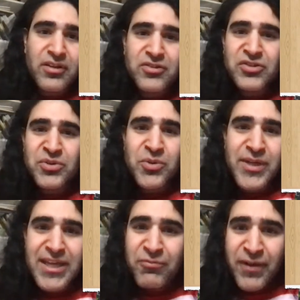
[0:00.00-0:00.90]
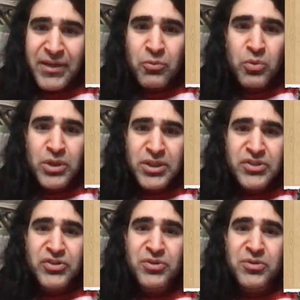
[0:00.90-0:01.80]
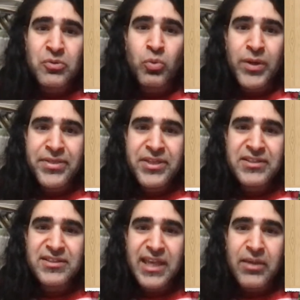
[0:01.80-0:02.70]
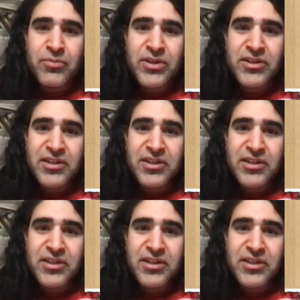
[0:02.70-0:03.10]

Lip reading: So if I were to win this game